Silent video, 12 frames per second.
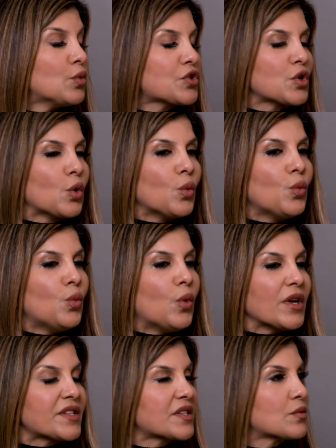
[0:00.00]
So
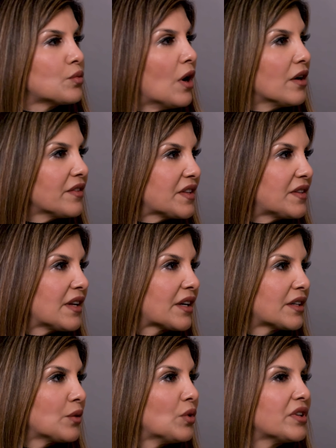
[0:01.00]
what's wrong with
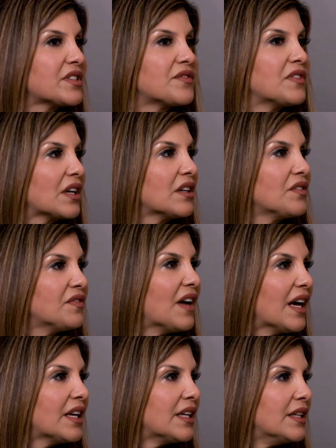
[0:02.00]
dairy? Well, it's very
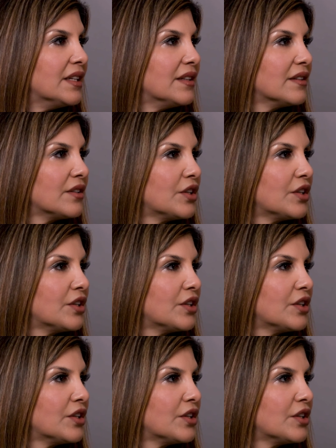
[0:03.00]
fatty.